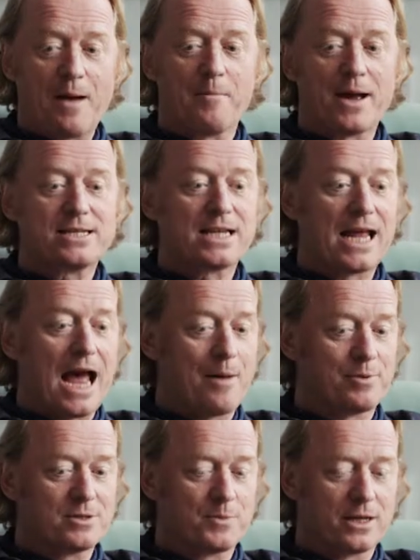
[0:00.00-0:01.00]
That basically
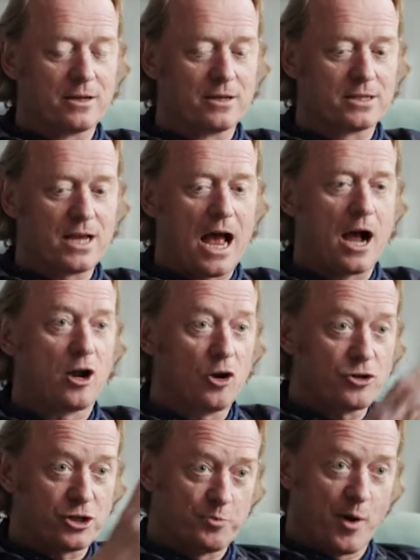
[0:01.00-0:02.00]
happens because our
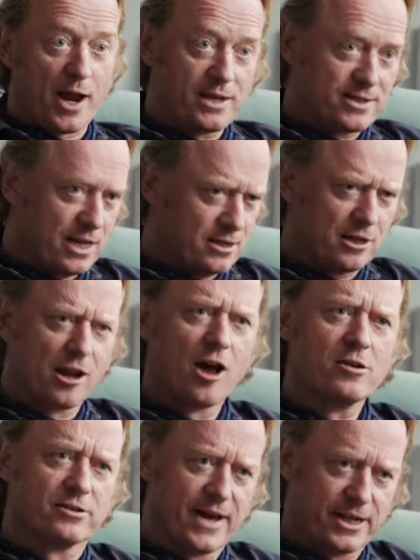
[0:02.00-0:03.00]
conscious brain takes
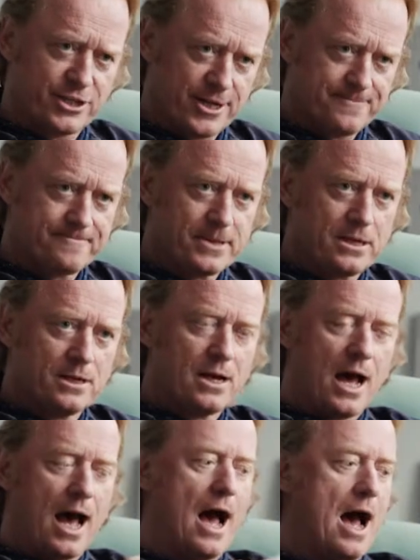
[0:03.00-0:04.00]
loads of energy.
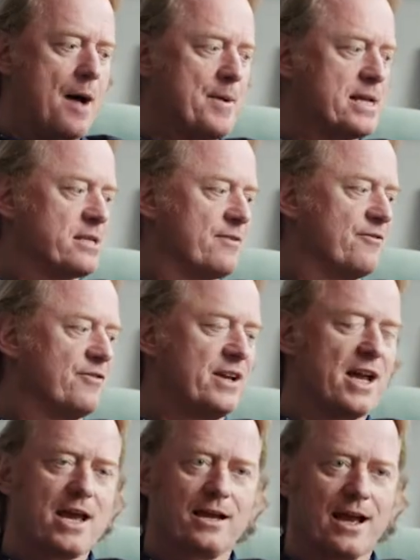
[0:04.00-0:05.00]
It's a
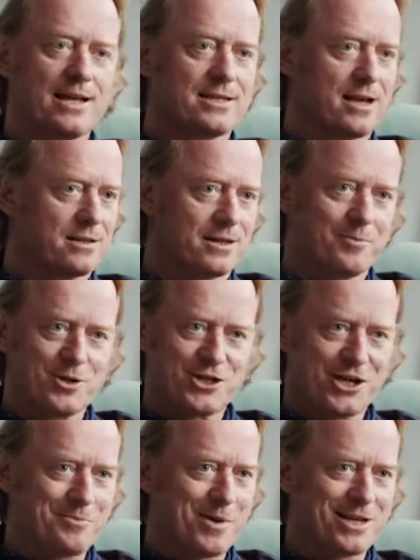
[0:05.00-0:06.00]
V8 gas guzzling
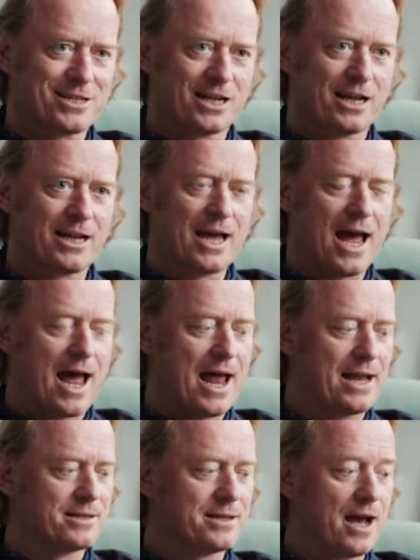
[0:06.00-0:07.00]
machine, basically.
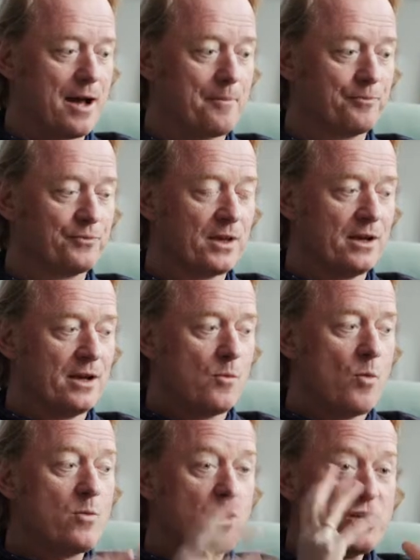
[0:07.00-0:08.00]
And
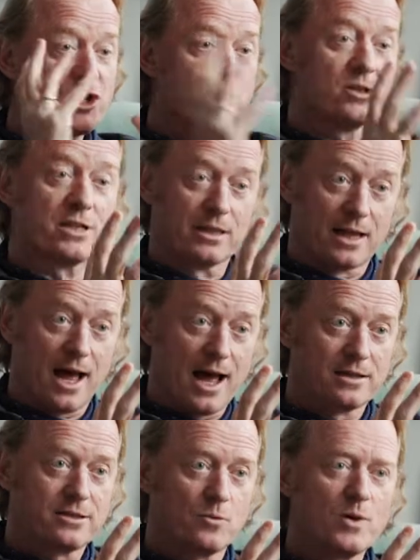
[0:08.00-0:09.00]
when we're using
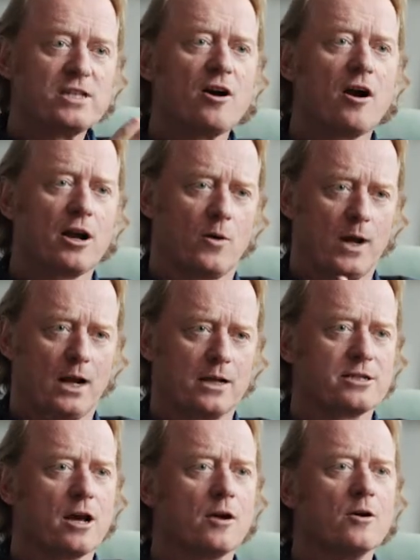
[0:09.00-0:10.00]
that, we tire
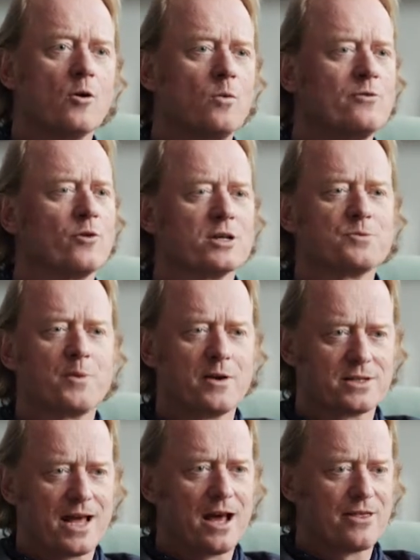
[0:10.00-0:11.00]
quickly. So we've all
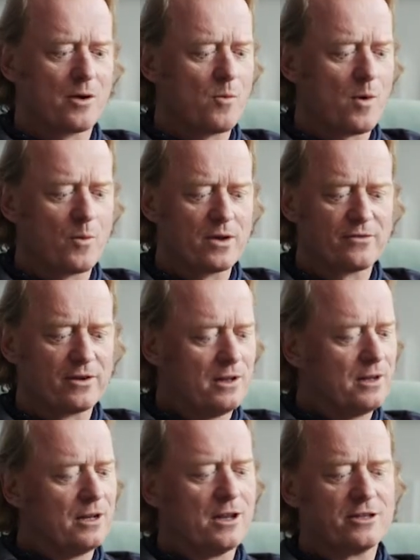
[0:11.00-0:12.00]
experienced that, I think, when we've
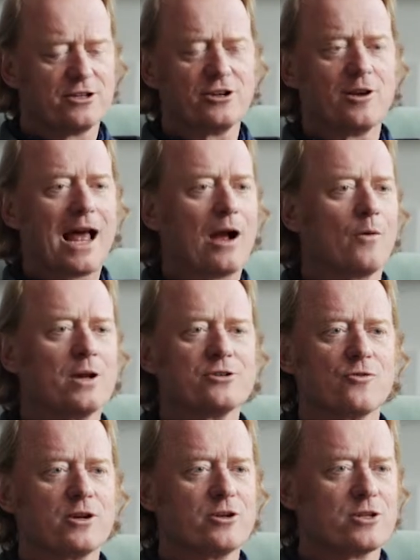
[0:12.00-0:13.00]
learned a new
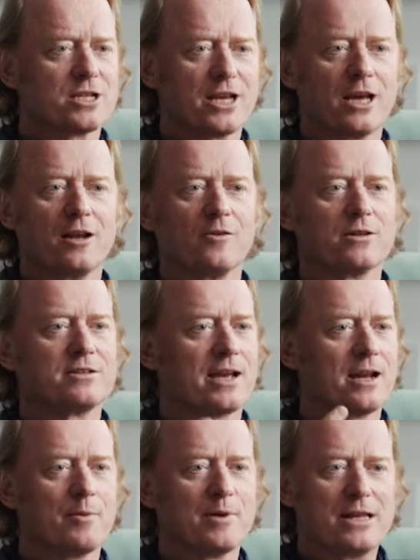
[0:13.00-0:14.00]
language or a new skill or
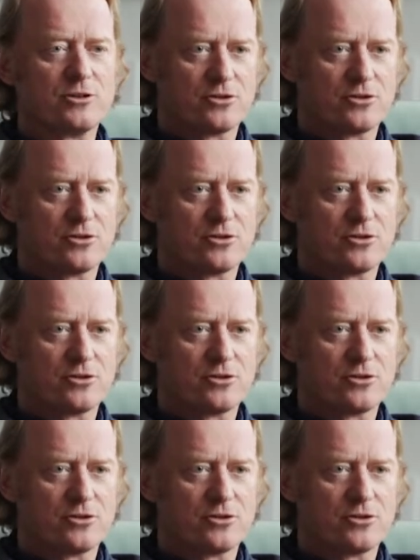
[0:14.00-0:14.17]
taken up an